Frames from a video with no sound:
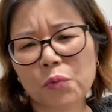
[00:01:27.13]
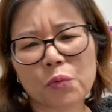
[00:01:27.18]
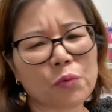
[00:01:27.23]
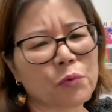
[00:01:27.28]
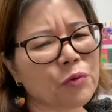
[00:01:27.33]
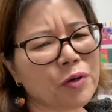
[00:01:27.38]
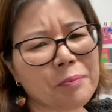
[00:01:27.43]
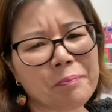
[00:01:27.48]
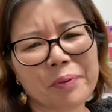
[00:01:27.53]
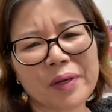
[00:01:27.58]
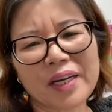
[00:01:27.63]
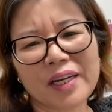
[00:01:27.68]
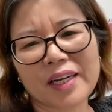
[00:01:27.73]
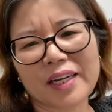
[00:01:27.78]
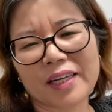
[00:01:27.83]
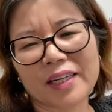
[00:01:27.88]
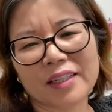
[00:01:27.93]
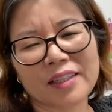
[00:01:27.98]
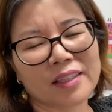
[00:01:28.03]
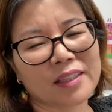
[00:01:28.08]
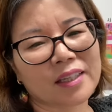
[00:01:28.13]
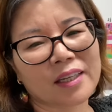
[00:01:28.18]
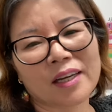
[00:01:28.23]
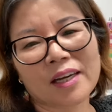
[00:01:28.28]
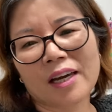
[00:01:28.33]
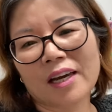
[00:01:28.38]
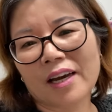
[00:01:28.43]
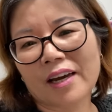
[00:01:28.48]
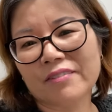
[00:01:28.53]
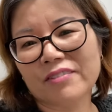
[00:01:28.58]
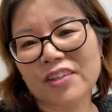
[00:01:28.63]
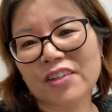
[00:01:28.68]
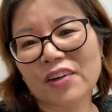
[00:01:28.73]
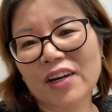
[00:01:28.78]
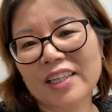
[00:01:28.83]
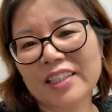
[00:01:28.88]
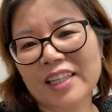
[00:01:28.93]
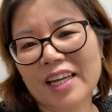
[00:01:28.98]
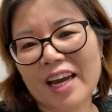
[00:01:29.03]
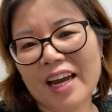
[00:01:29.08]
Repeating. Have a
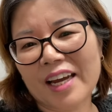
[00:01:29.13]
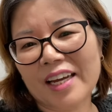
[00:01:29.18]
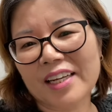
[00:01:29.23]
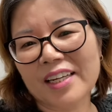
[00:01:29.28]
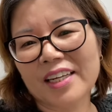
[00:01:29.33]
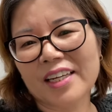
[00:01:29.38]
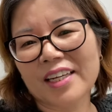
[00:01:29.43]
great day.